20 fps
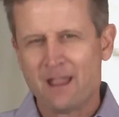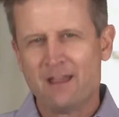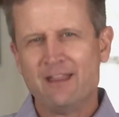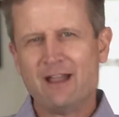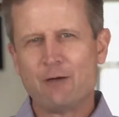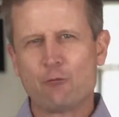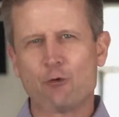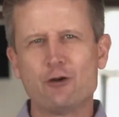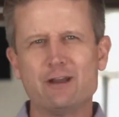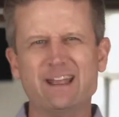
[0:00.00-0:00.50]

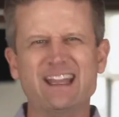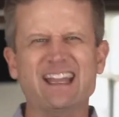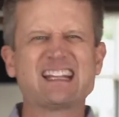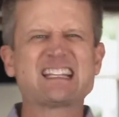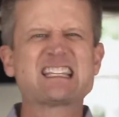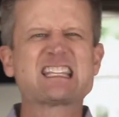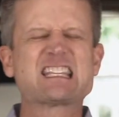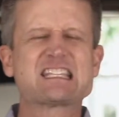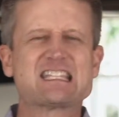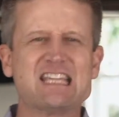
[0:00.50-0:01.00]
That word
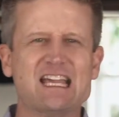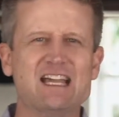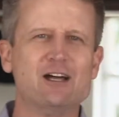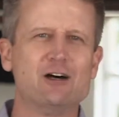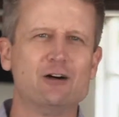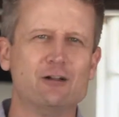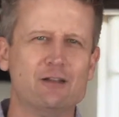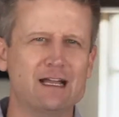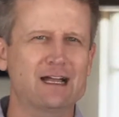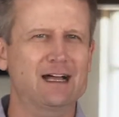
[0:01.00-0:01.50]

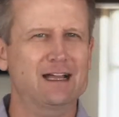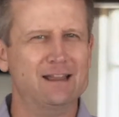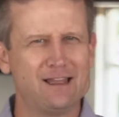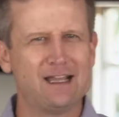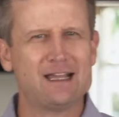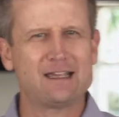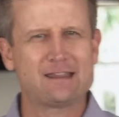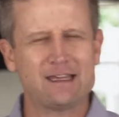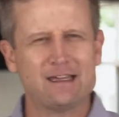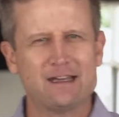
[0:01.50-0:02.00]
excel, I
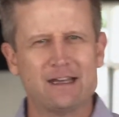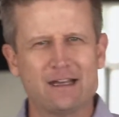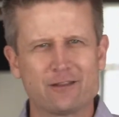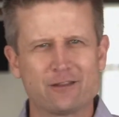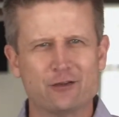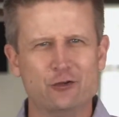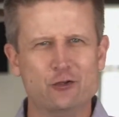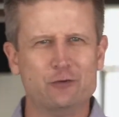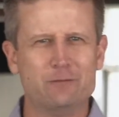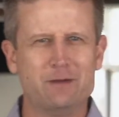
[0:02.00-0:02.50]
like that out of
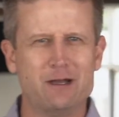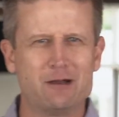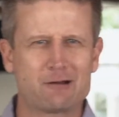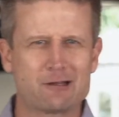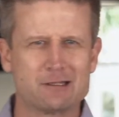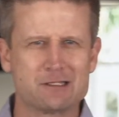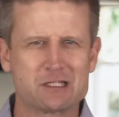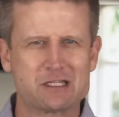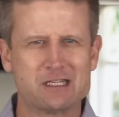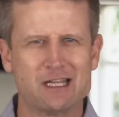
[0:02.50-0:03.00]
the New
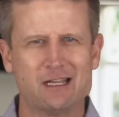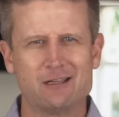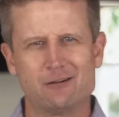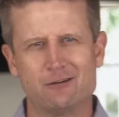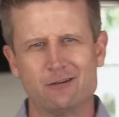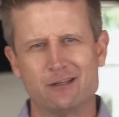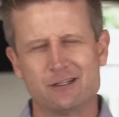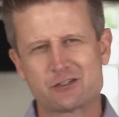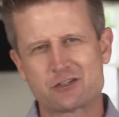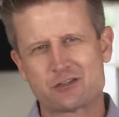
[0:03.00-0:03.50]
American
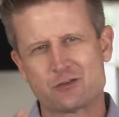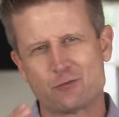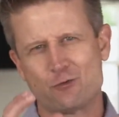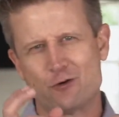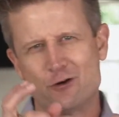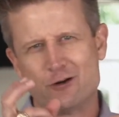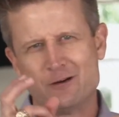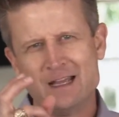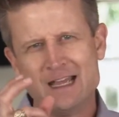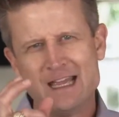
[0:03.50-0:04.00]
Standard. It's the
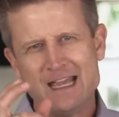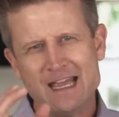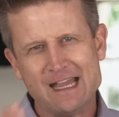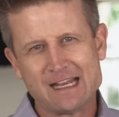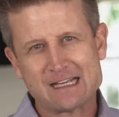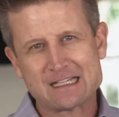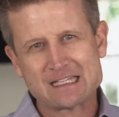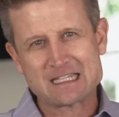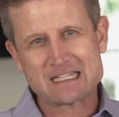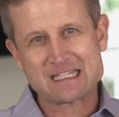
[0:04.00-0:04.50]
word
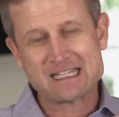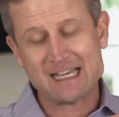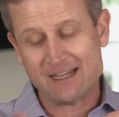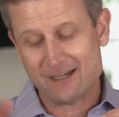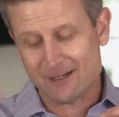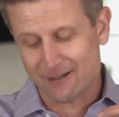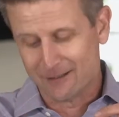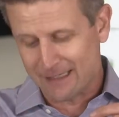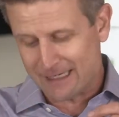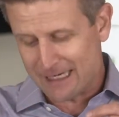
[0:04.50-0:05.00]

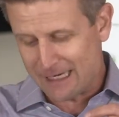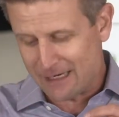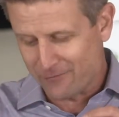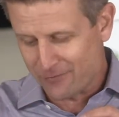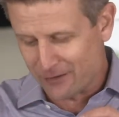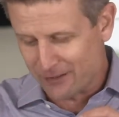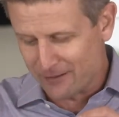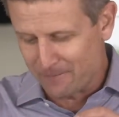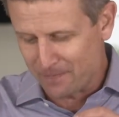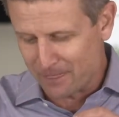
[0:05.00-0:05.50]
excel
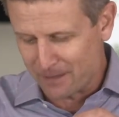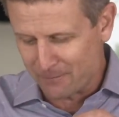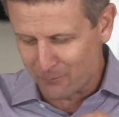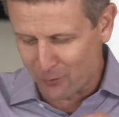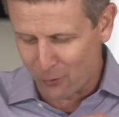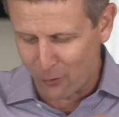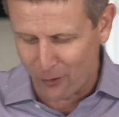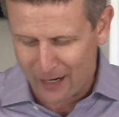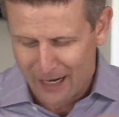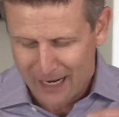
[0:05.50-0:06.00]
even
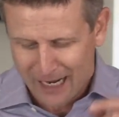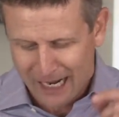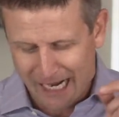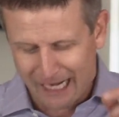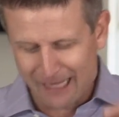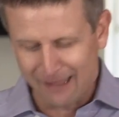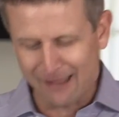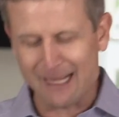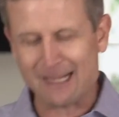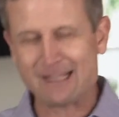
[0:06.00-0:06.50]
more.
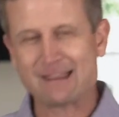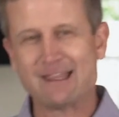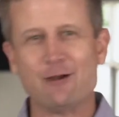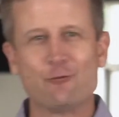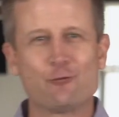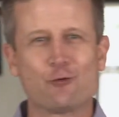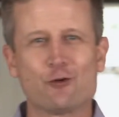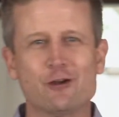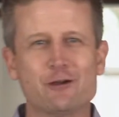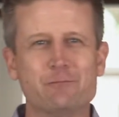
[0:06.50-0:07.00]
I like
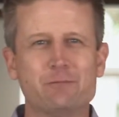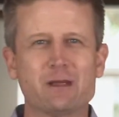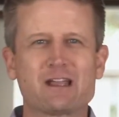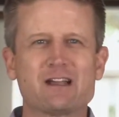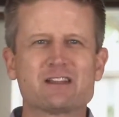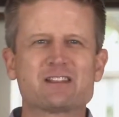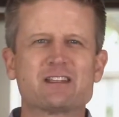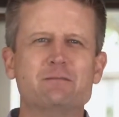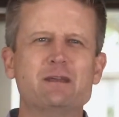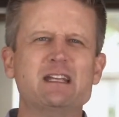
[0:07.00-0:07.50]
that word
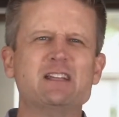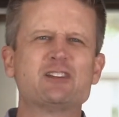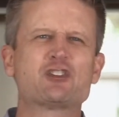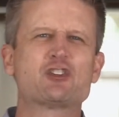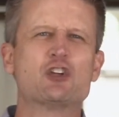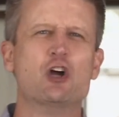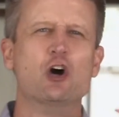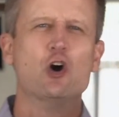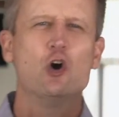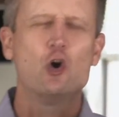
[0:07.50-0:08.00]
because it means
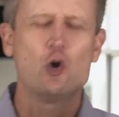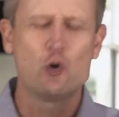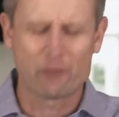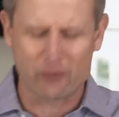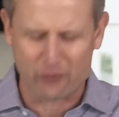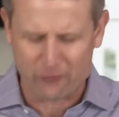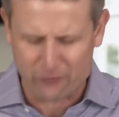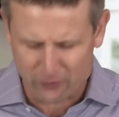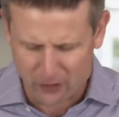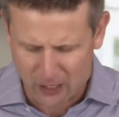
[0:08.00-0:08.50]
to
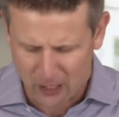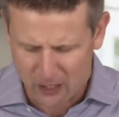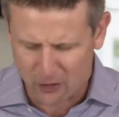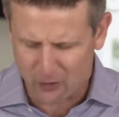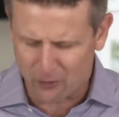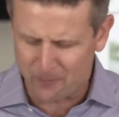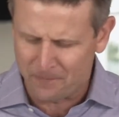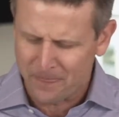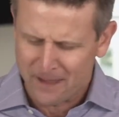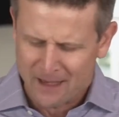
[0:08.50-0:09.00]

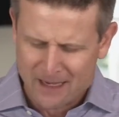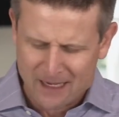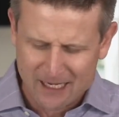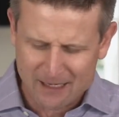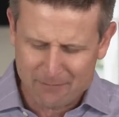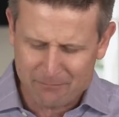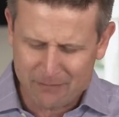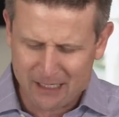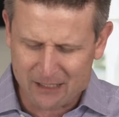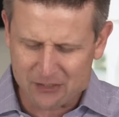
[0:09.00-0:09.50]
overflow,
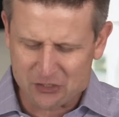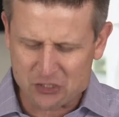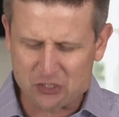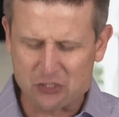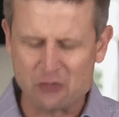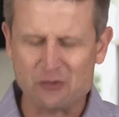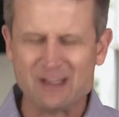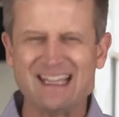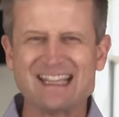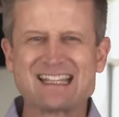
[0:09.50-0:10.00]
it means
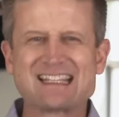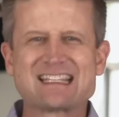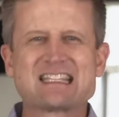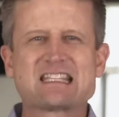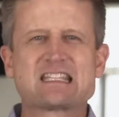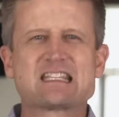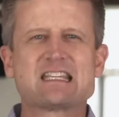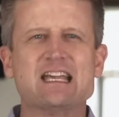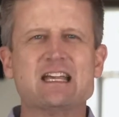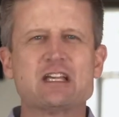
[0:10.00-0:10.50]
to
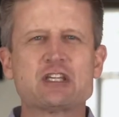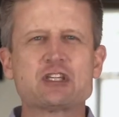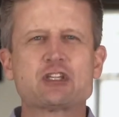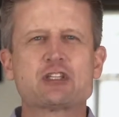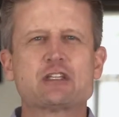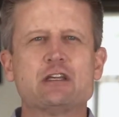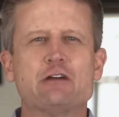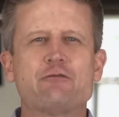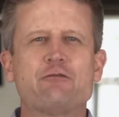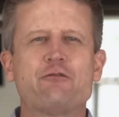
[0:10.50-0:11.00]

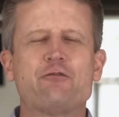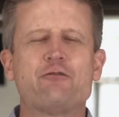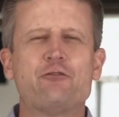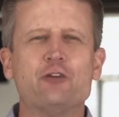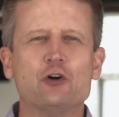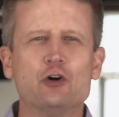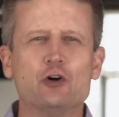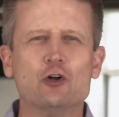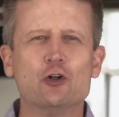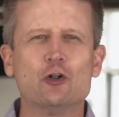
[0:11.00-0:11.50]
exist to
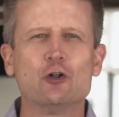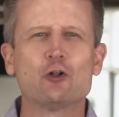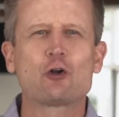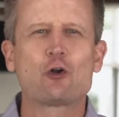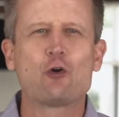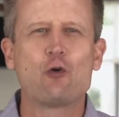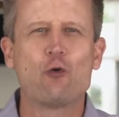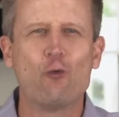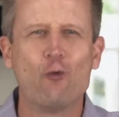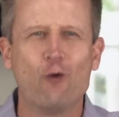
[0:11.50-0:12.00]
full
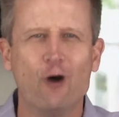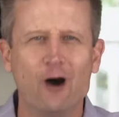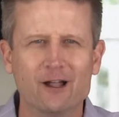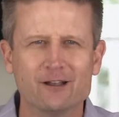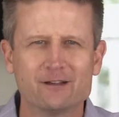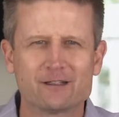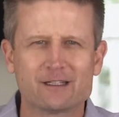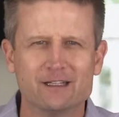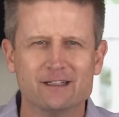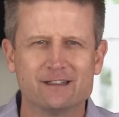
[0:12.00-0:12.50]

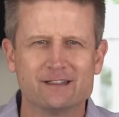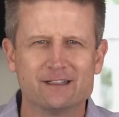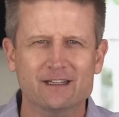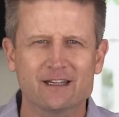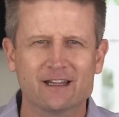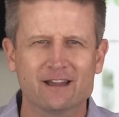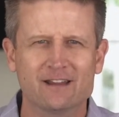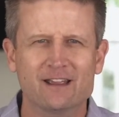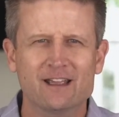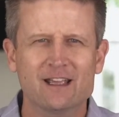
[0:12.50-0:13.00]
quantity.